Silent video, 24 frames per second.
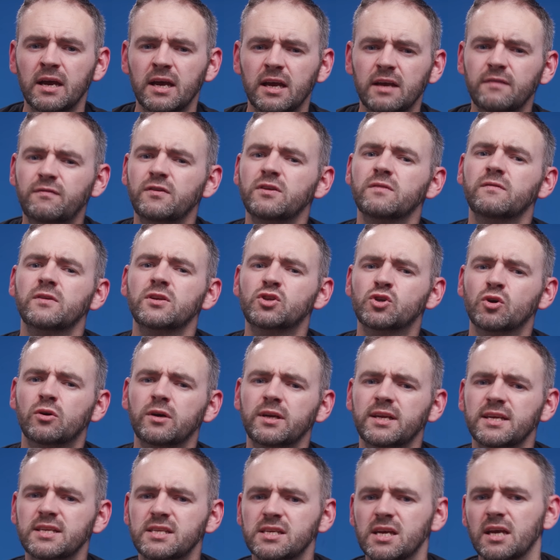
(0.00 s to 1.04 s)
If you've
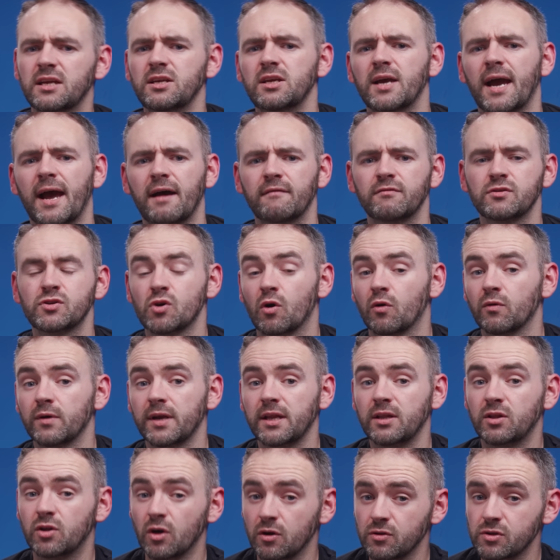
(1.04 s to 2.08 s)
enjoyed it and you haven't
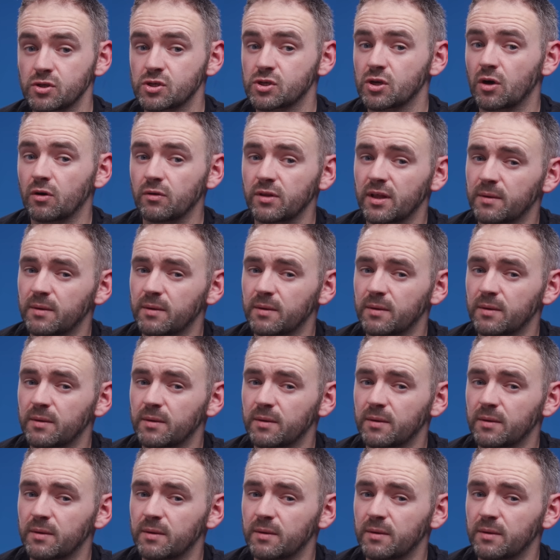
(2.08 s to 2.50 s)
already done so,